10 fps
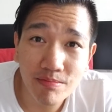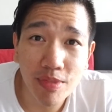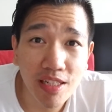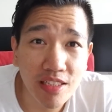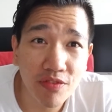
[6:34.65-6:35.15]

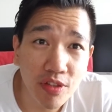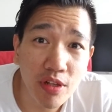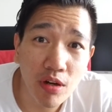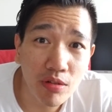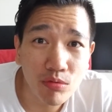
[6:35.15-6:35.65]
because if you
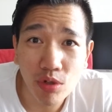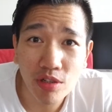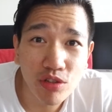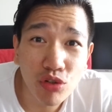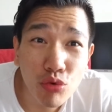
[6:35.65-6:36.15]
don't, well,
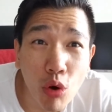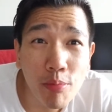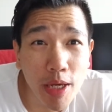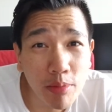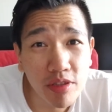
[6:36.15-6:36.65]
you, you won't
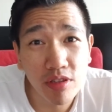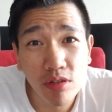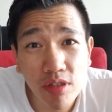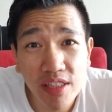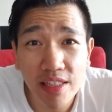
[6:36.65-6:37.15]
be able to
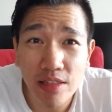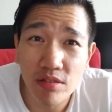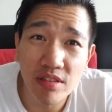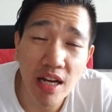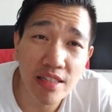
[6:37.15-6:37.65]
do these
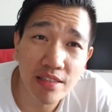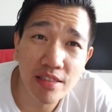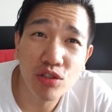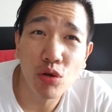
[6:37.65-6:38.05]
exercises,